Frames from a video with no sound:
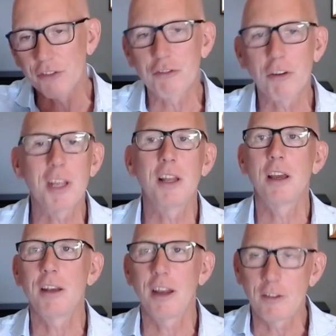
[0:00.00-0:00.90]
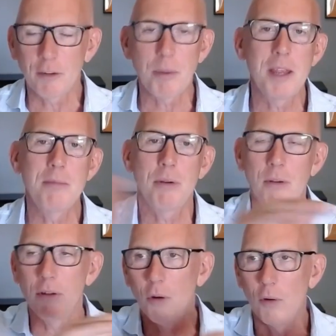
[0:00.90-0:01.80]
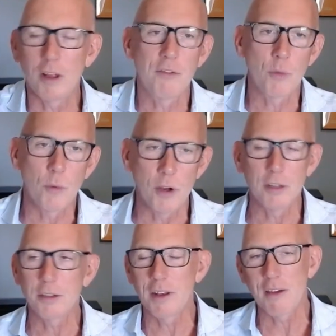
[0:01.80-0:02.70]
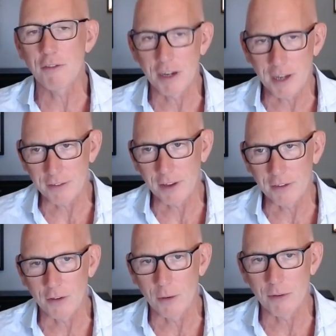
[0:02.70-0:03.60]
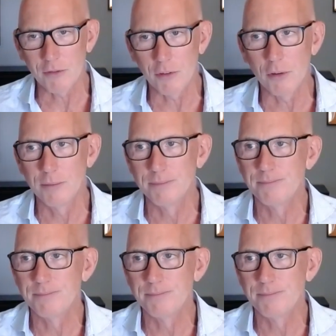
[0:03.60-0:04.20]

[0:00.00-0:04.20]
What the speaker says: free learning to people all over the world who'd never had access to it before.